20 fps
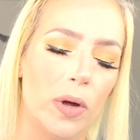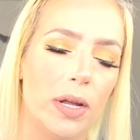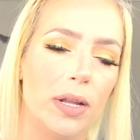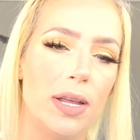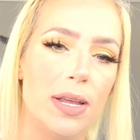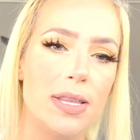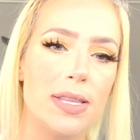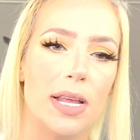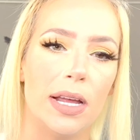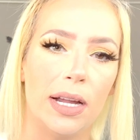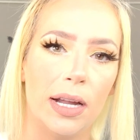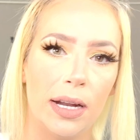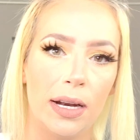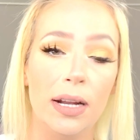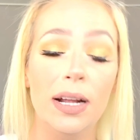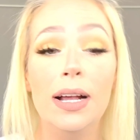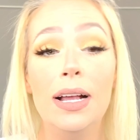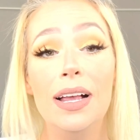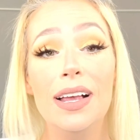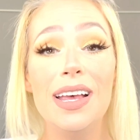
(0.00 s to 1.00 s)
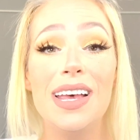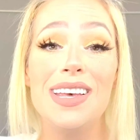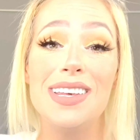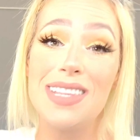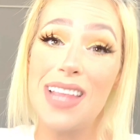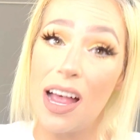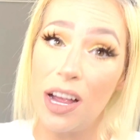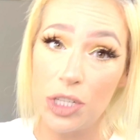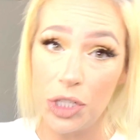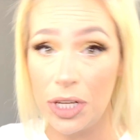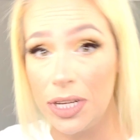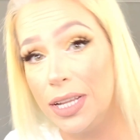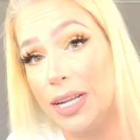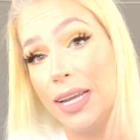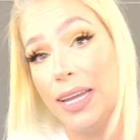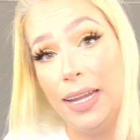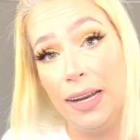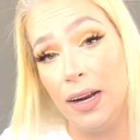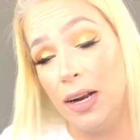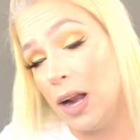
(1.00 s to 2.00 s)
oily skin is actually the
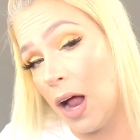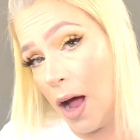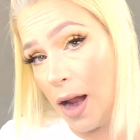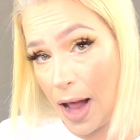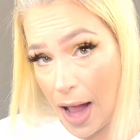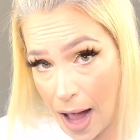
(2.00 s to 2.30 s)
key to not